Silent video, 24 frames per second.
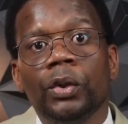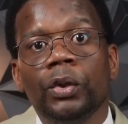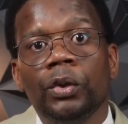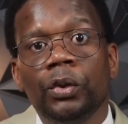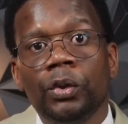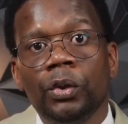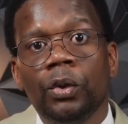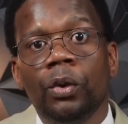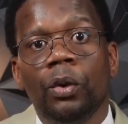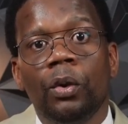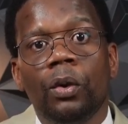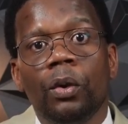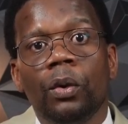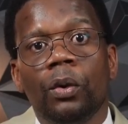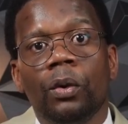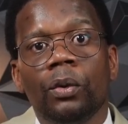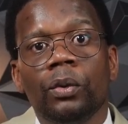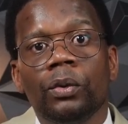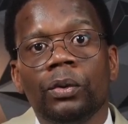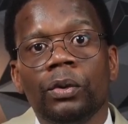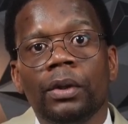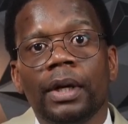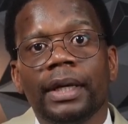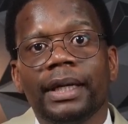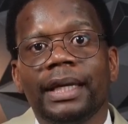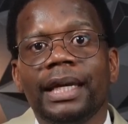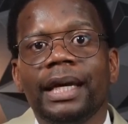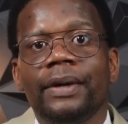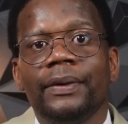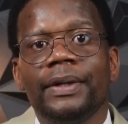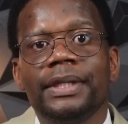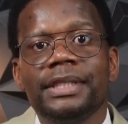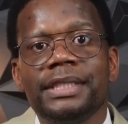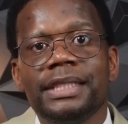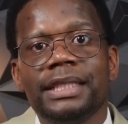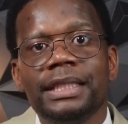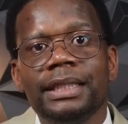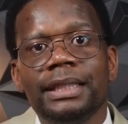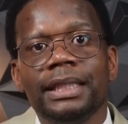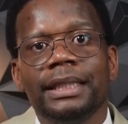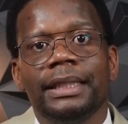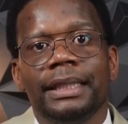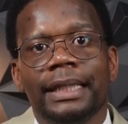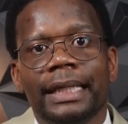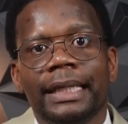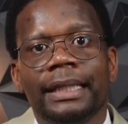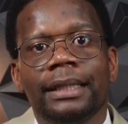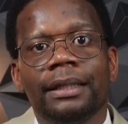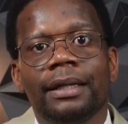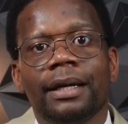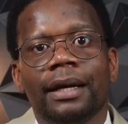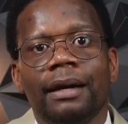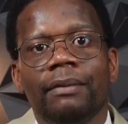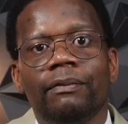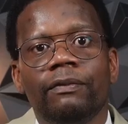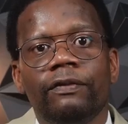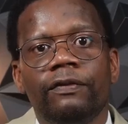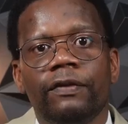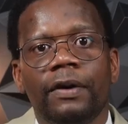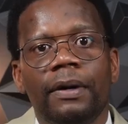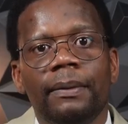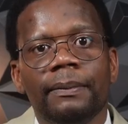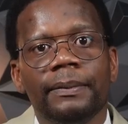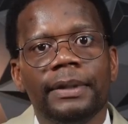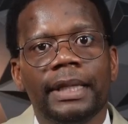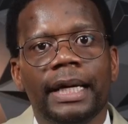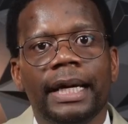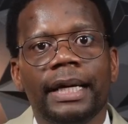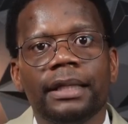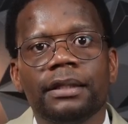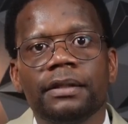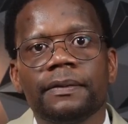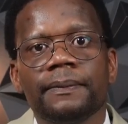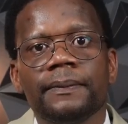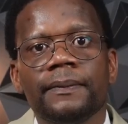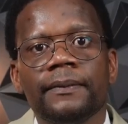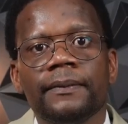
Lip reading: you are guaranteed an income from that,